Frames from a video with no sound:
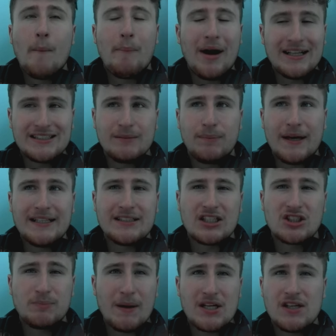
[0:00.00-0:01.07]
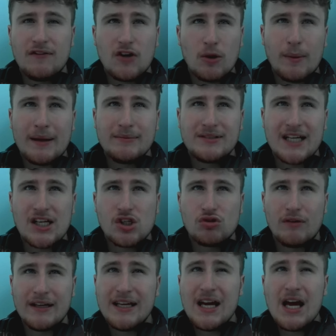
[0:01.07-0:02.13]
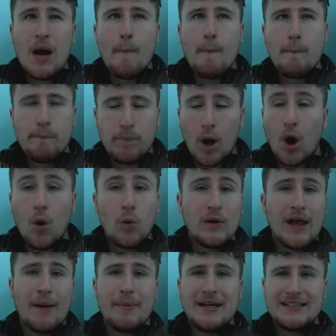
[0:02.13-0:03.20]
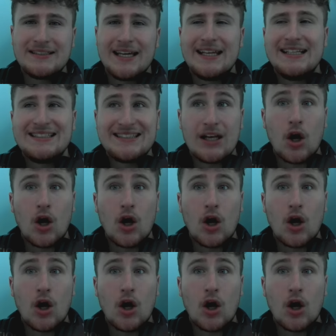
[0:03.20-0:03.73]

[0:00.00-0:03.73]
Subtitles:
passing playstyle, especially if you can play him centrally. But with that being said, he's still